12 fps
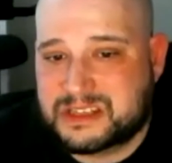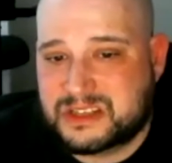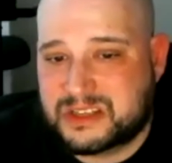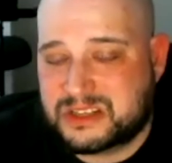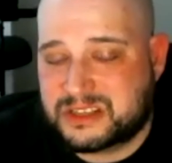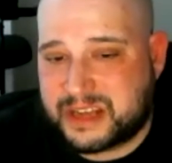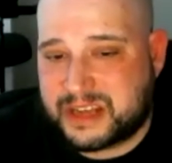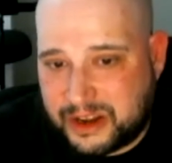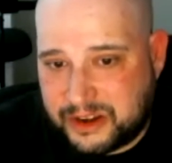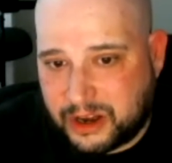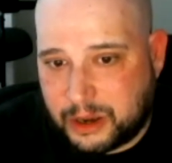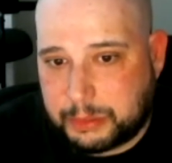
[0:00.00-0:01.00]

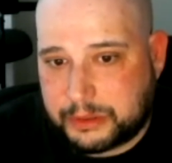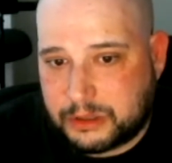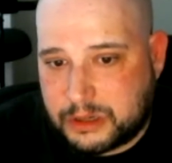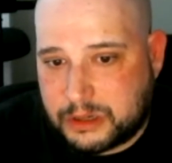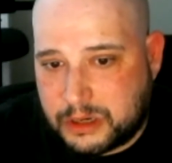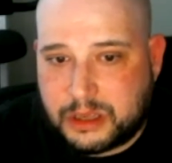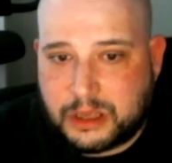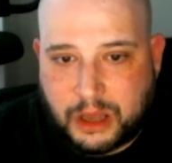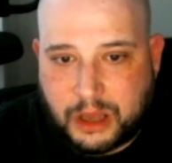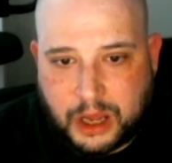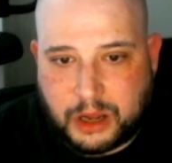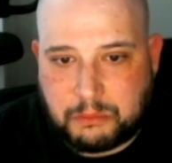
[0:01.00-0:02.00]
Why do we have the
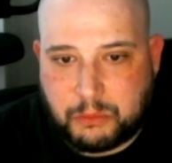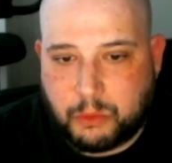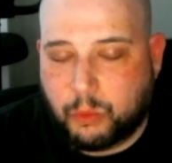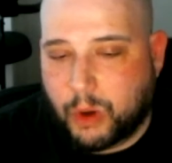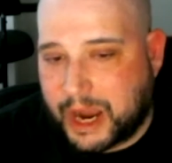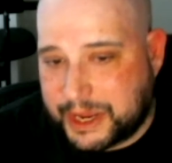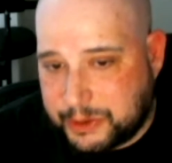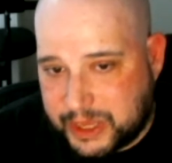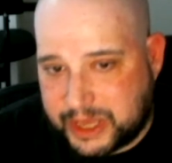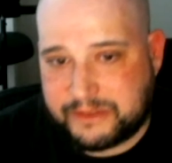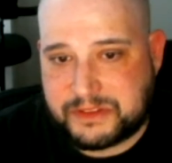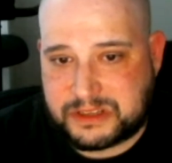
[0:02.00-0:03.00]
stand-up? What's the format?
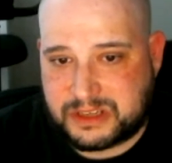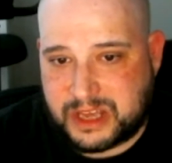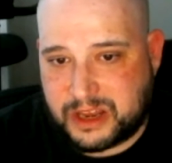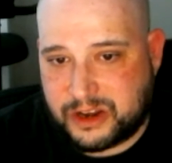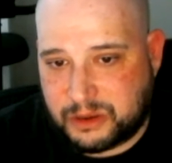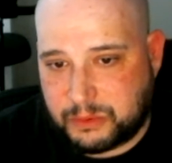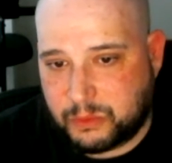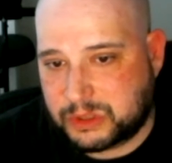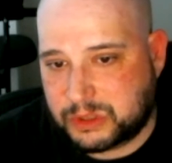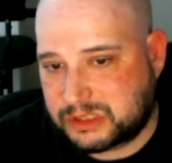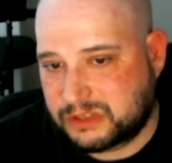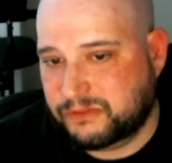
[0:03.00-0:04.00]
Who we talk
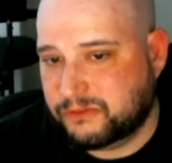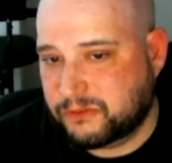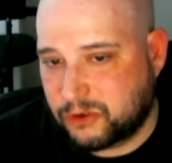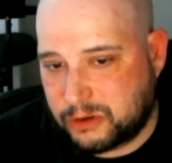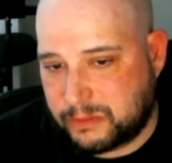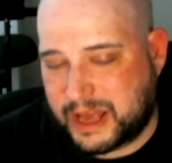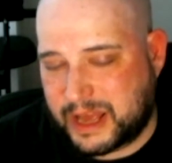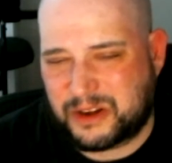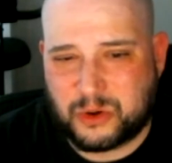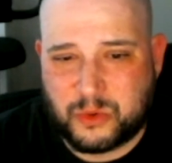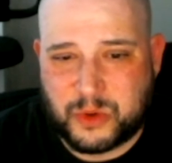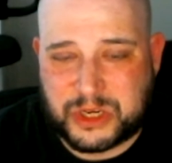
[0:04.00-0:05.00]
to during this?
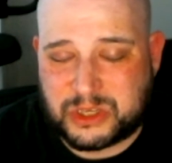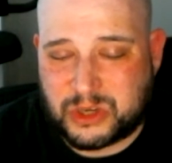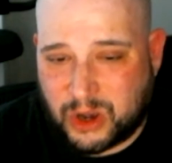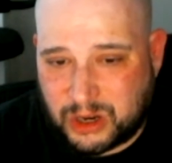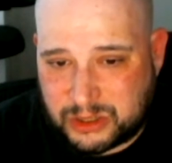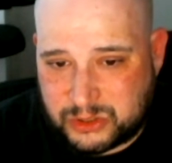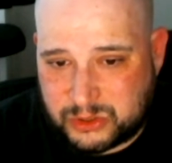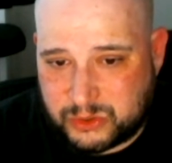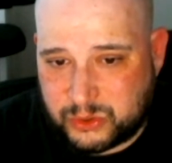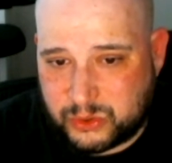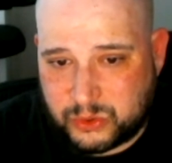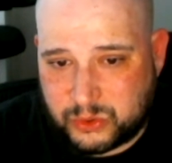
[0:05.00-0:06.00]
How do
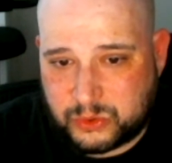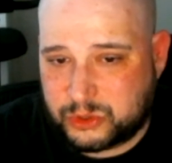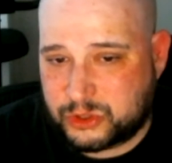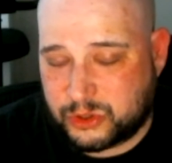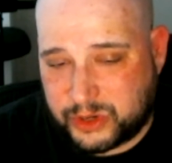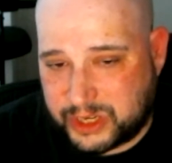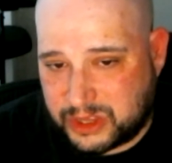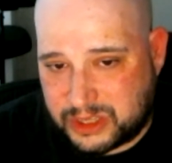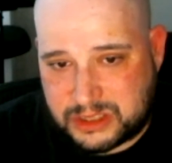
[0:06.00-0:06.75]
teams work?